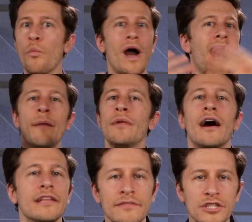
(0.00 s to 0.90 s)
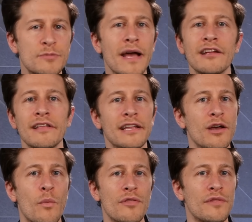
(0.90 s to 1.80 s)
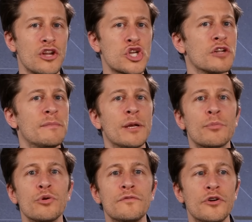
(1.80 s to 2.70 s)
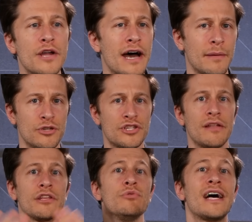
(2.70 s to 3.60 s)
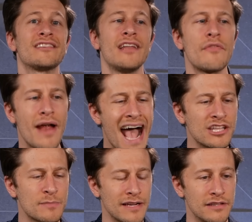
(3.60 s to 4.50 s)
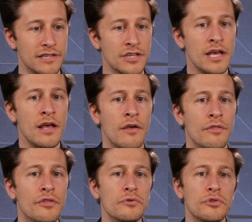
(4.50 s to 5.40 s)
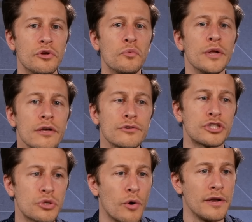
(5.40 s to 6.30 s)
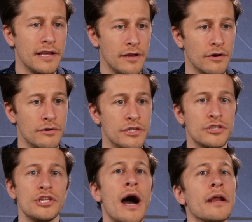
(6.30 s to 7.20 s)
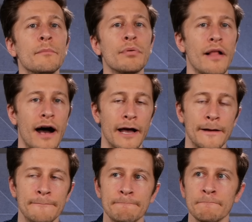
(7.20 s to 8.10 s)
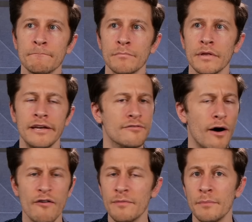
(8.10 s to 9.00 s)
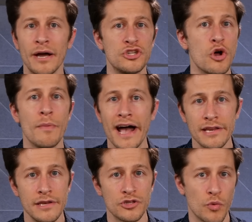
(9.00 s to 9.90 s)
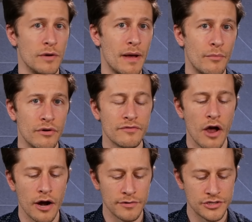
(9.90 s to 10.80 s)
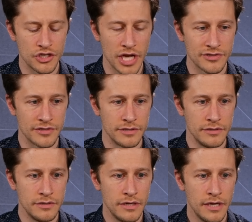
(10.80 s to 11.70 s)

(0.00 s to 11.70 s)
I'm not even speculating whether that should have been approved or not. I'm just telling you that's another aspect of this. The the real story here does not imply involvement by Joe Biden as one member of Congress suggested.